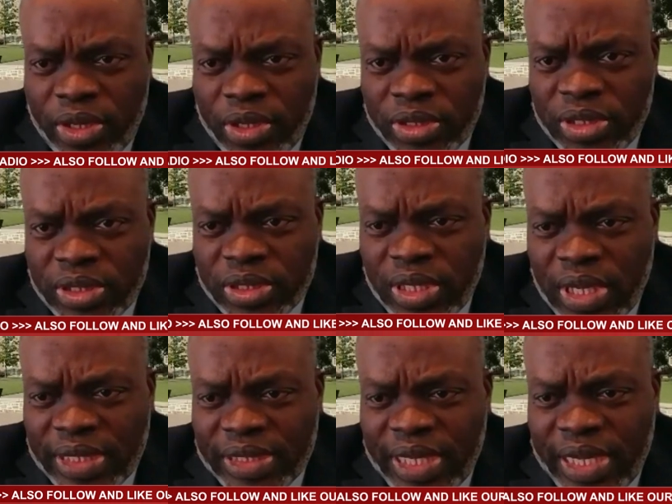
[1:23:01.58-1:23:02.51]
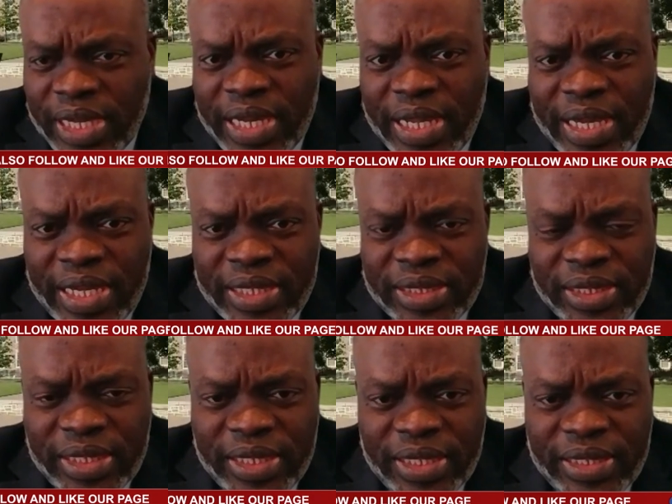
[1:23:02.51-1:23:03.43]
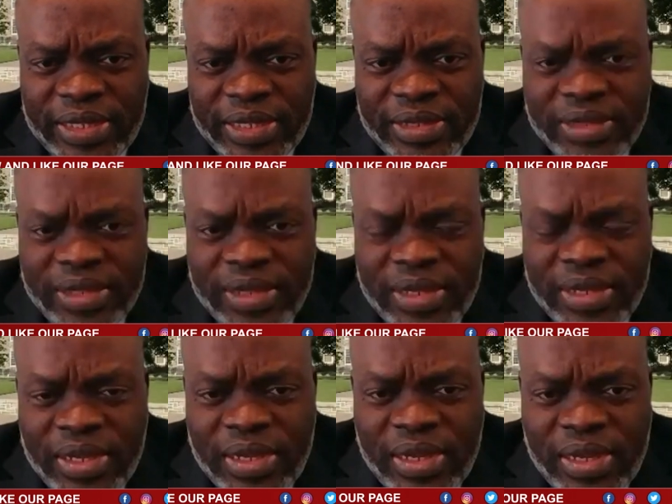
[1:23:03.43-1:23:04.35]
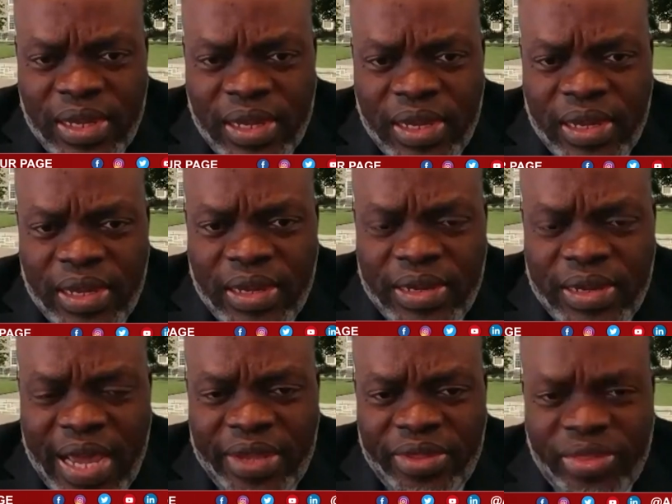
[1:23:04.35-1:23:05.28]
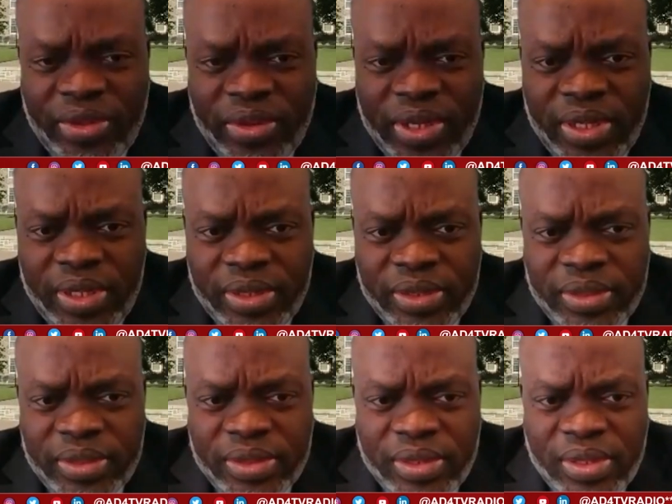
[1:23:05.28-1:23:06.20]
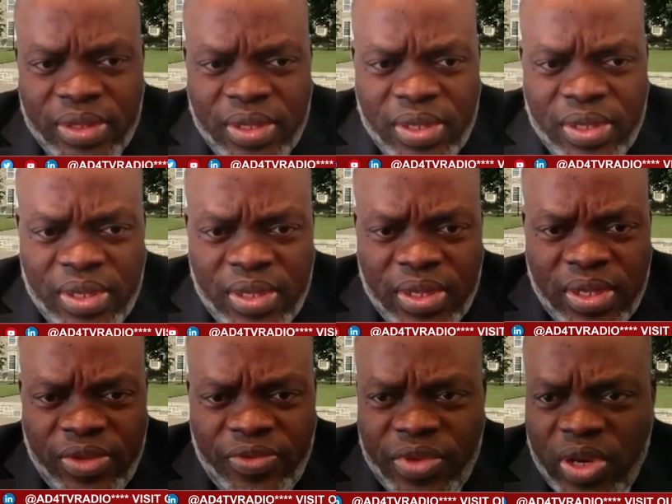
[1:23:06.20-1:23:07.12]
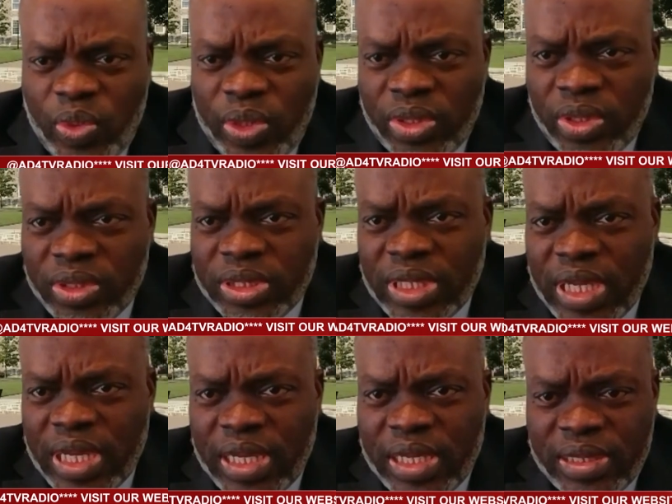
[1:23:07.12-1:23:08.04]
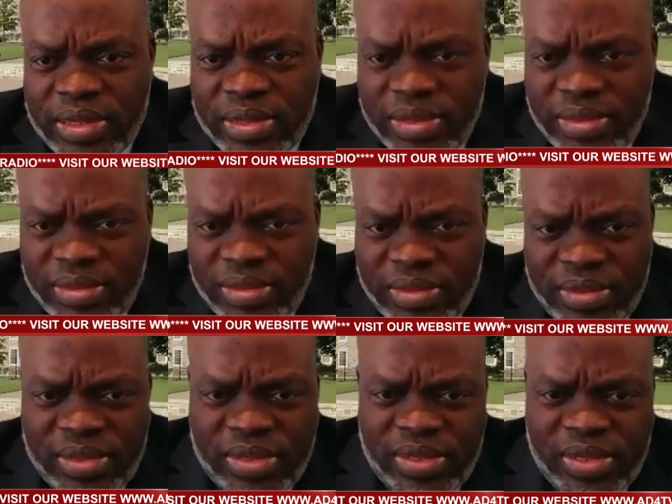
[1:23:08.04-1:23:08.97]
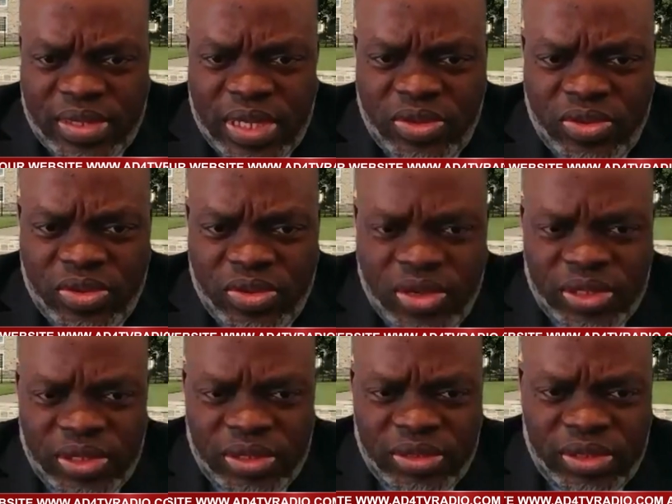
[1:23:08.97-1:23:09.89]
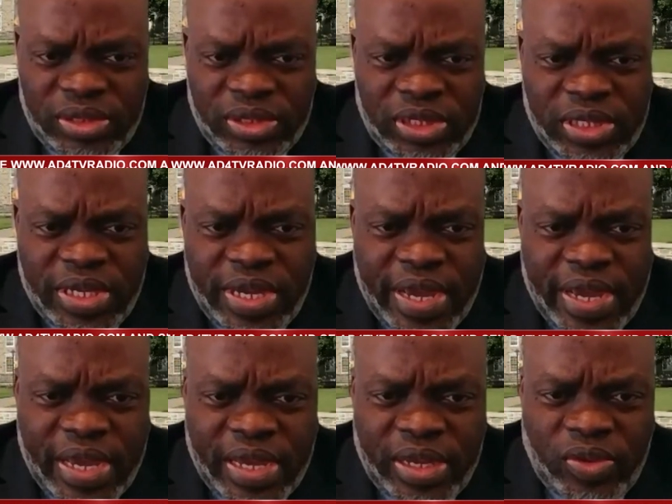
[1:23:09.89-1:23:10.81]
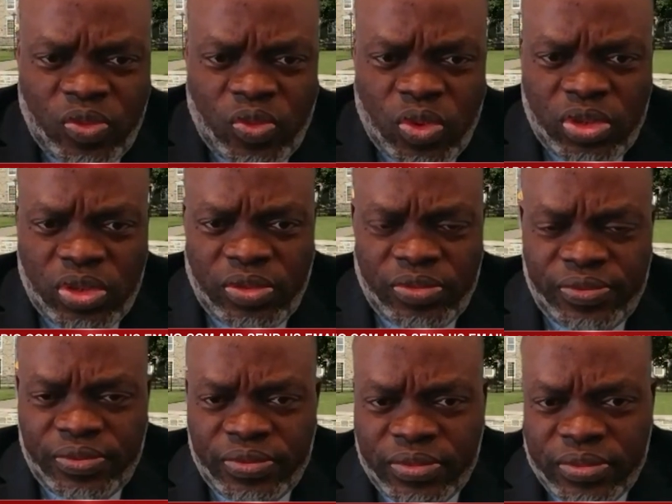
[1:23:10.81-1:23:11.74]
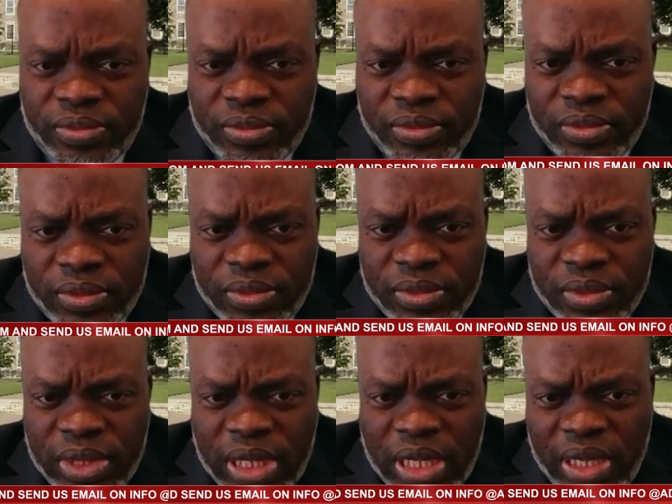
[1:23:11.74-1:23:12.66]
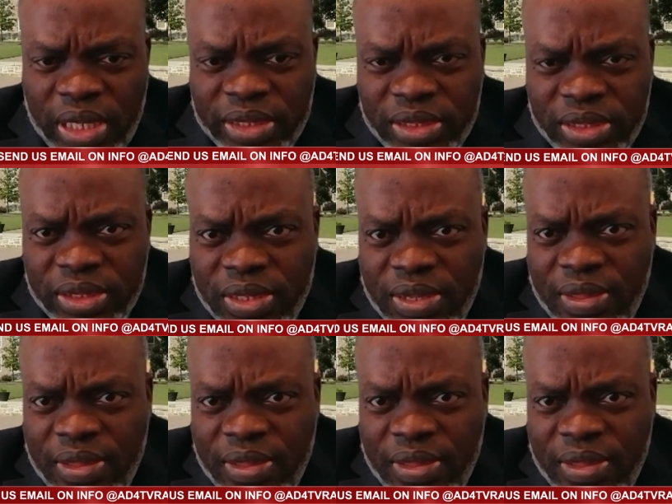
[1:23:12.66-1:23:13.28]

us as early as 9:30. If you are with us, sir, can you just share a word of knowledge?